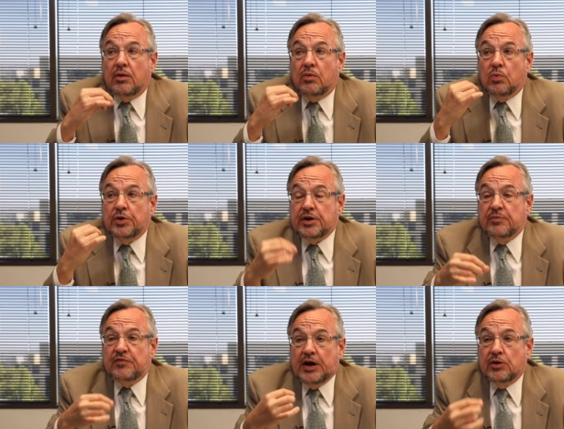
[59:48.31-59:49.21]
William
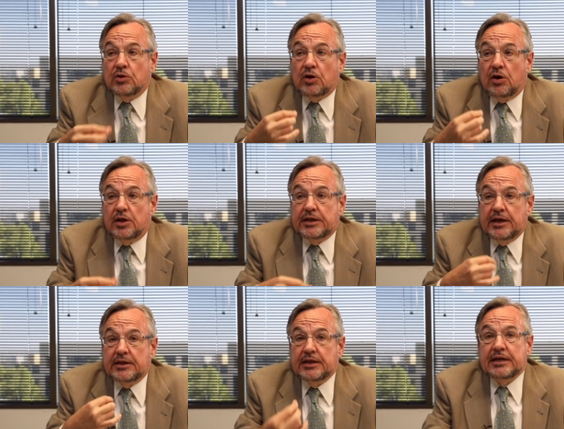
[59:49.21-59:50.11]
Fowler called
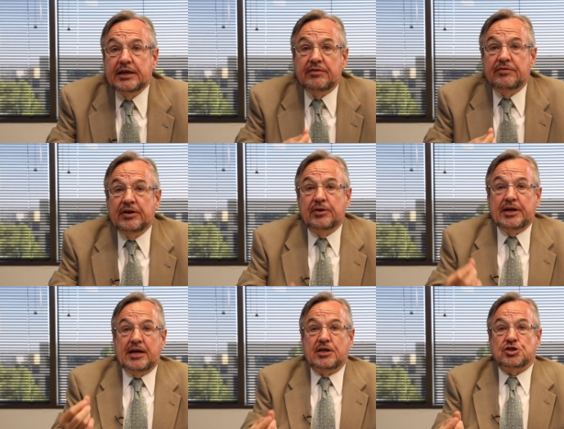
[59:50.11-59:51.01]
elegant
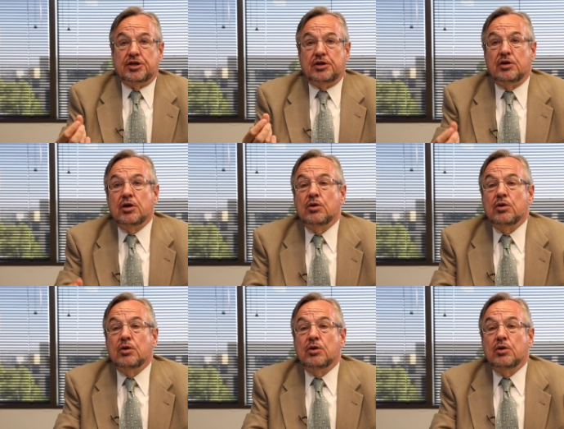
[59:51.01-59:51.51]
variation,